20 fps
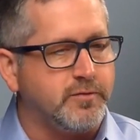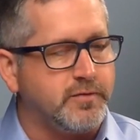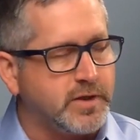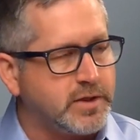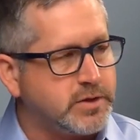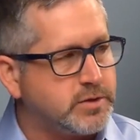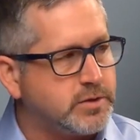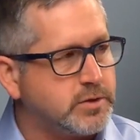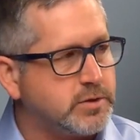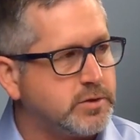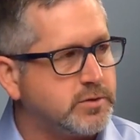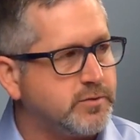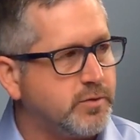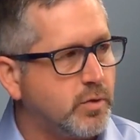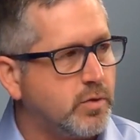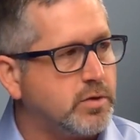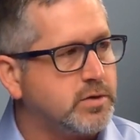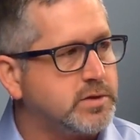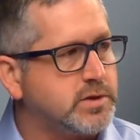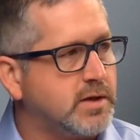features
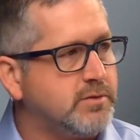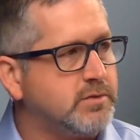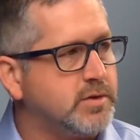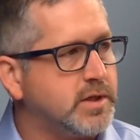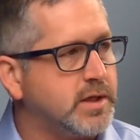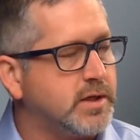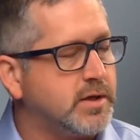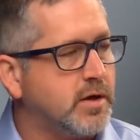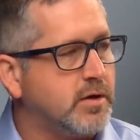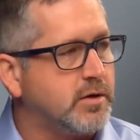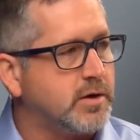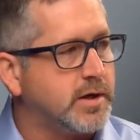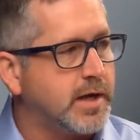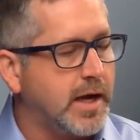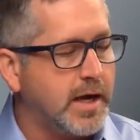for the 1700K,